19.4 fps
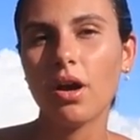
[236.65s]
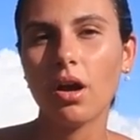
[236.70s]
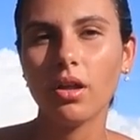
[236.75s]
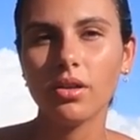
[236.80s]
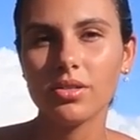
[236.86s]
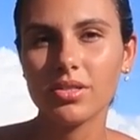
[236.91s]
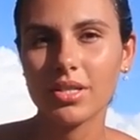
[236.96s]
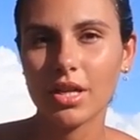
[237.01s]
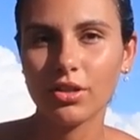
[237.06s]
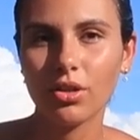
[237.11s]

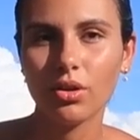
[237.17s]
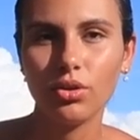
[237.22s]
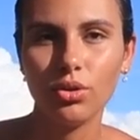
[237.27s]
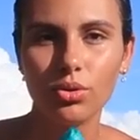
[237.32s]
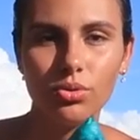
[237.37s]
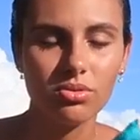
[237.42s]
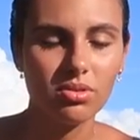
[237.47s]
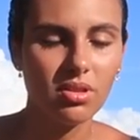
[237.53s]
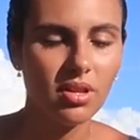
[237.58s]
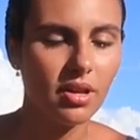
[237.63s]
honest I don't
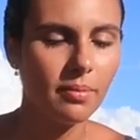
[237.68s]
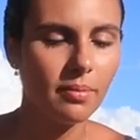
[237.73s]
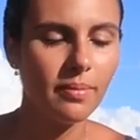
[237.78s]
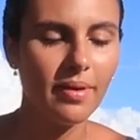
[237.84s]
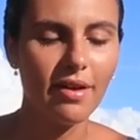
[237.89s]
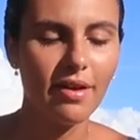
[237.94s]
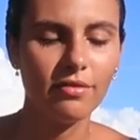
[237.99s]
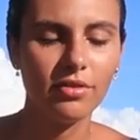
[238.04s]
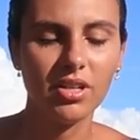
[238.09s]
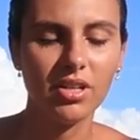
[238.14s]
use them
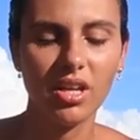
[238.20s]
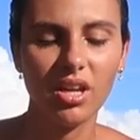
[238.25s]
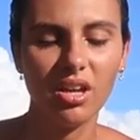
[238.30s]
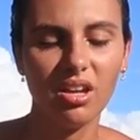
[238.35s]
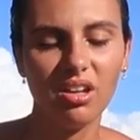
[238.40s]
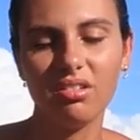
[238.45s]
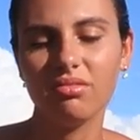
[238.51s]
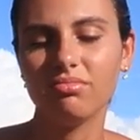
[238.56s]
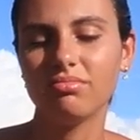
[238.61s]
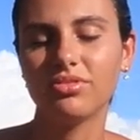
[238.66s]
every
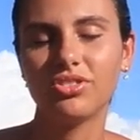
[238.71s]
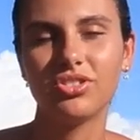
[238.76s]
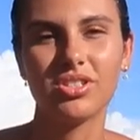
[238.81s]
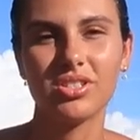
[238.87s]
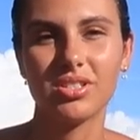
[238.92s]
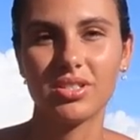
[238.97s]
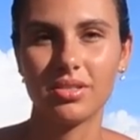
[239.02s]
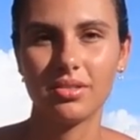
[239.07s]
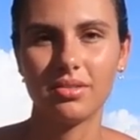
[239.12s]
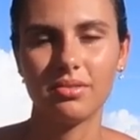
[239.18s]
day,
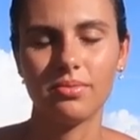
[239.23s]
just